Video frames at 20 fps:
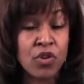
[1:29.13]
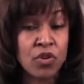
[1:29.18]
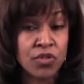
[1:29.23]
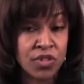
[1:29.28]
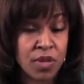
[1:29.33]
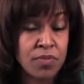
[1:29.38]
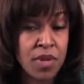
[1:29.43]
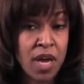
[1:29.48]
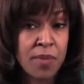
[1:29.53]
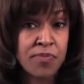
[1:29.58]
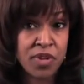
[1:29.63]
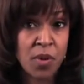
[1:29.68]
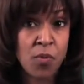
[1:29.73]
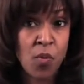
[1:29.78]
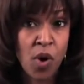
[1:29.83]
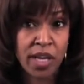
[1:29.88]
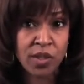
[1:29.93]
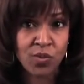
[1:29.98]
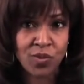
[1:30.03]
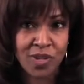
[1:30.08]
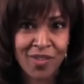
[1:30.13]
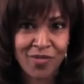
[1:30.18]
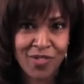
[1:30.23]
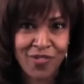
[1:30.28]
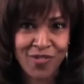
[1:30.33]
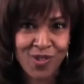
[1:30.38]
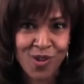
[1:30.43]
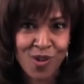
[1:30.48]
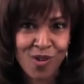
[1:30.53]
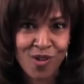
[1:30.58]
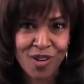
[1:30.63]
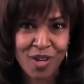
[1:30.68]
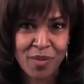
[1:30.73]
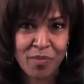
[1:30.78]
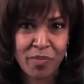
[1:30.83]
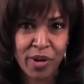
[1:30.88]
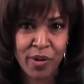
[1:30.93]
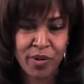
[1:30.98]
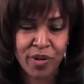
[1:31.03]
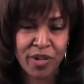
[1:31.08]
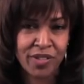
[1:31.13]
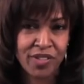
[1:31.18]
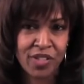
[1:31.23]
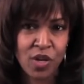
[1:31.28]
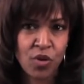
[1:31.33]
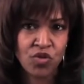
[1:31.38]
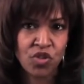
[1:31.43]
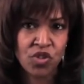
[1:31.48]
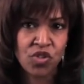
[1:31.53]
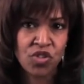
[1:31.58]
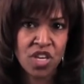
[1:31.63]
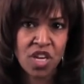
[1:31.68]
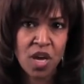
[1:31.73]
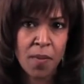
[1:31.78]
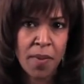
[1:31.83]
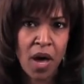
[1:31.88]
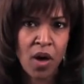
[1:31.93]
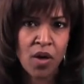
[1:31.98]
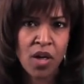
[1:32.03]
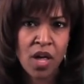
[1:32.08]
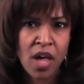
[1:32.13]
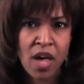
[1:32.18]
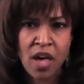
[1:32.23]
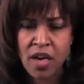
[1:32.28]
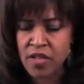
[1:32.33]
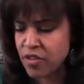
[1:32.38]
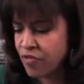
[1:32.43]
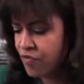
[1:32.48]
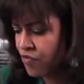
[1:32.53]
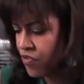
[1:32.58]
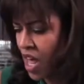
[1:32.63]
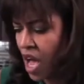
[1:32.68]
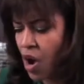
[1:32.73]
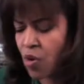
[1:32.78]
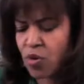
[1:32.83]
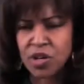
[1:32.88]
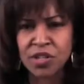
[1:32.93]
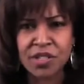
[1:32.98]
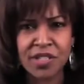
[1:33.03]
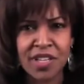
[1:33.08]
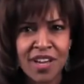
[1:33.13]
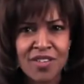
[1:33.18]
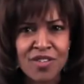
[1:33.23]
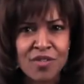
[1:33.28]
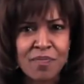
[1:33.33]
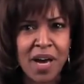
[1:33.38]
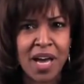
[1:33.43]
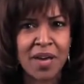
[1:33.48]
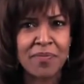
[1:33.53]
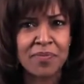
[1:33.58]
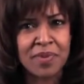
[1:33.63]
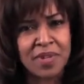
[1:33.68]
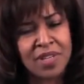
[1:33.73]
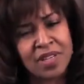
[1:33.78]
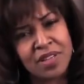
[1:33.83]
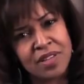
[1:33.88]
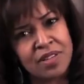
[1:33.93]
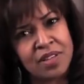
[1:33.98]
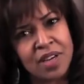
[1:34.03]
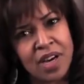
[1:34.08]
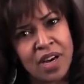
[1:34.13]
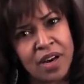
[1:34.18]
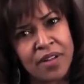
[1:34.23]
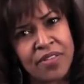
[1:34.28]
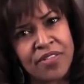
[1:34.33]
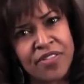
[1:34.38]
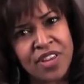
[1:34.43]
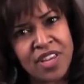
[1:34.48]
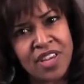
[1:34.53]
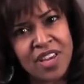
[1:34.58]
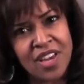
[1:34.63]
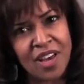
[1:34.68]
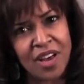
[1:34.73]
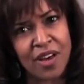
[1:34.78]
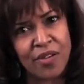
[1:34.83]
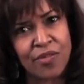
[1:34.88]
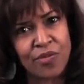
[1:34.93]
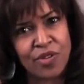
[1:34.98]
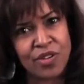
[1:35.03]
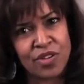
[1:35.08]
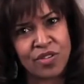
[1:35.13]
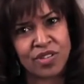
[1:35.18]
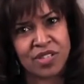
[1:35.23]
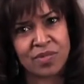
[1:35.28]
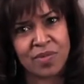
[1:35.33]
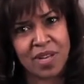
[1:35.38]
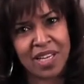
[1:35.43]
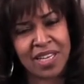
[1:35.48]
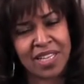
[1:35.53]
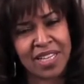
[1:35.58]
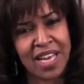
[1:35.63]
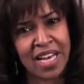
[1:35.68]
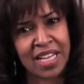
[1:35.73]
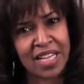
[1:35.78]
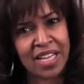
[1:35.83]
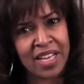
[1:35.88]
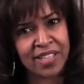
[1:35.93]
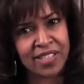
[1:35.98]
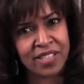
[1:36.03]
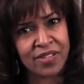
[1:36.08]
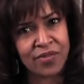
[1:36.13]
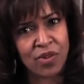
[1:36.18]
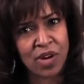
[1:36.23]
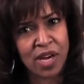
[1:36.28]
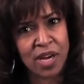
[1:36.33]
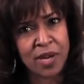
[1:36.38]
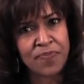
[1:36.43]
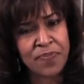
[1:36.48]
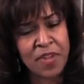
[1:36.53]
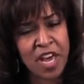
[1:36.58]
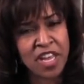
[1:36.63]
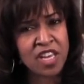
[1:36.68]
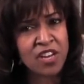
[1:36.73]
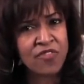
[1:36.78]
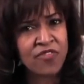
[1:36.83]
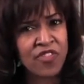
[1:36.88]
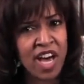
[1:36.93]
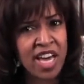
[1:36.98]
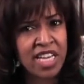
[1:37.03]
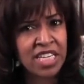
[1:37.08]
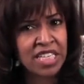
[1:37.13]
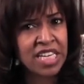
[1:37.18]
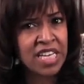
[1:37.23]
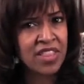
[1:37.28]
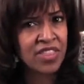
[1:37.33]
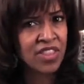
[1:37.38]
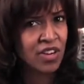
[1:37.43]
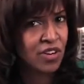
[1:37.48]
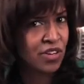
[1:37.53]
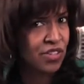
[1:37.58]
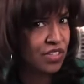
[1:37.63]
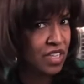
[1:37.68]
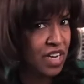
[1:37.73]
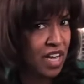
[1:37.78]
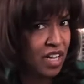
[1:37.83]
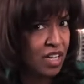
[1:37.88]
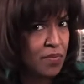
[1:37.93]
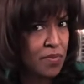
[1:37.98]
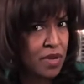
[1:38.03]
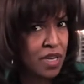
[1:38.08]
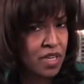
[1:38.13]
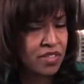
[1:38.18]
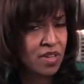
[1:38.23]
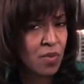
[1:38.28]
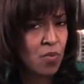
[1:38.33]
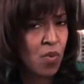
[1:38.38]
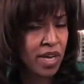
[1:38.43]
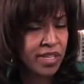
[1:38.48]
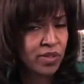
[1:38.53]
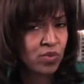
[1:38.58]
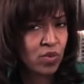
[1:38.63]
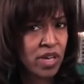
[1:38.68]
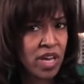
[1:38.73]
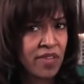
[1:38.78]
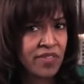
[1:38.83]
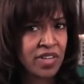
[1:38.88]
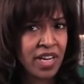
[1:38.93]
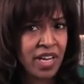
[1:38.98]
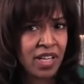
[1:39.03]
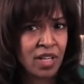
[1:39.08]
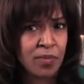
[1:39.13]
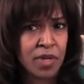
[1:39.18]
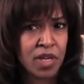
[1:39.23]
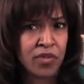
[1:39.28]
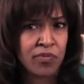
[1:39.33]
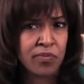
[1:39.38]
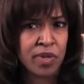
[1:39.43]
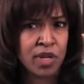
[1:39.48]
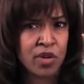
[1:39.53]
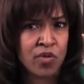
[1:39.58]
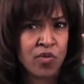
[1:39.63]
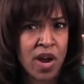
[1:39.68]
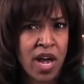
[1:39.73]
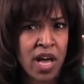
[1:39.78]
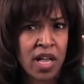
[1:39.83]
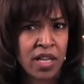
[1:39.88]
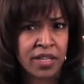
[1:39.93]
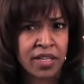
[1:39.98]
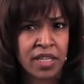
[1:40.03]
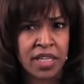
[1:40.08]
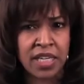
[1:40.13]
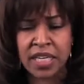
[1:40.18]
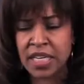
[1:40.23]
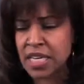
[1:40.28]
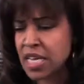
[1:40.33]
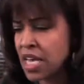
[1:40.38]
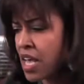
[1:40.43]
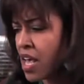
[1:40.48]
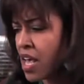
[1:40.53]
some wines will have a floral component. So just think about the flowers that you might be thinking of when you're smelling that glass of wine. And then finally, there's an element, some wines will have an element of minerality. And